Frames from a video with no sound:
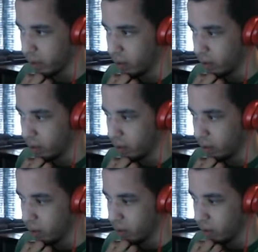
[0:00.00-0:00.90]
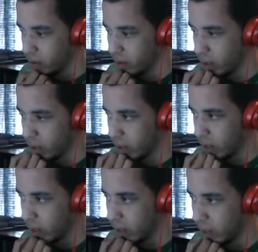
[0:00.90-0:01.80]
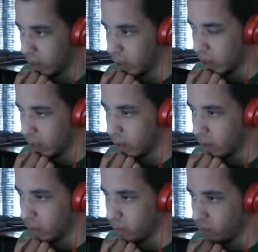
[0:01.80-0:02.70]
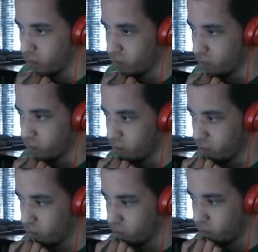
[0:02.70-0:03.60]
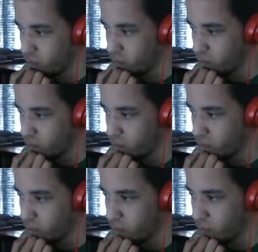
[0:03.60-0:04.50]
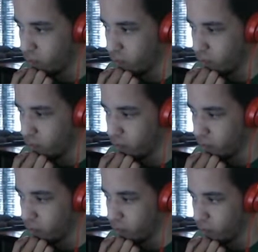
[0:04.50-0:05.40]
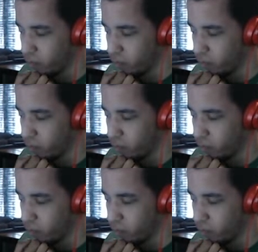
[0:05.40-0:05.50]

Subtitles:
[no speech]